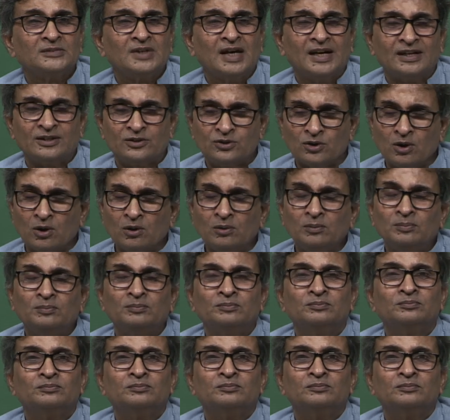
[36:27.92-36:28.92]
And so,
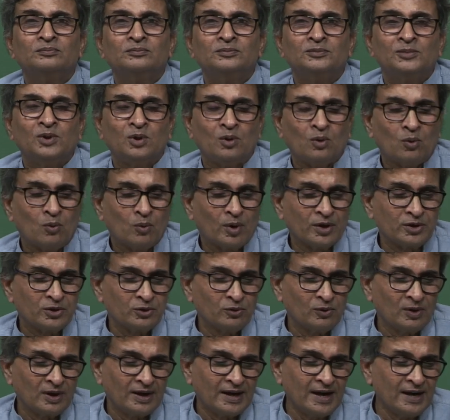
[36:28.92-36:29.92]
what
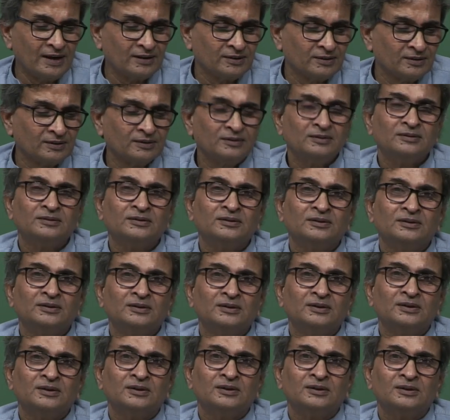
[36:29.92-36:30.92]
you will get?
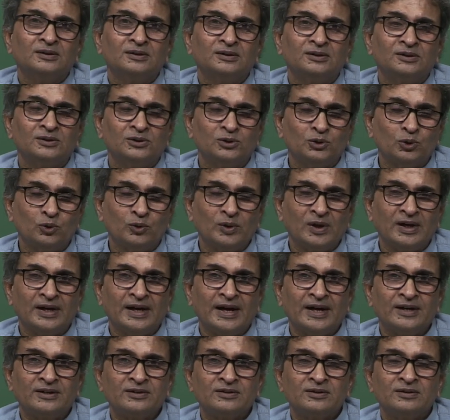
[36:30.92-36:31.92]
You will
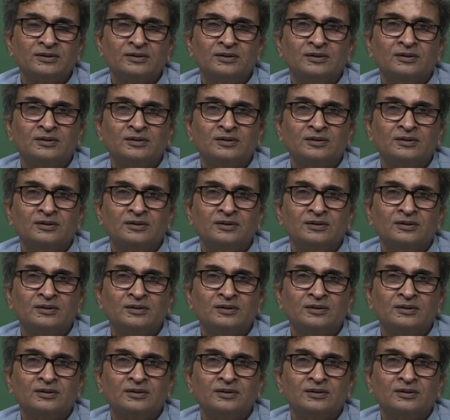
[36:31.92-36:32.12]
get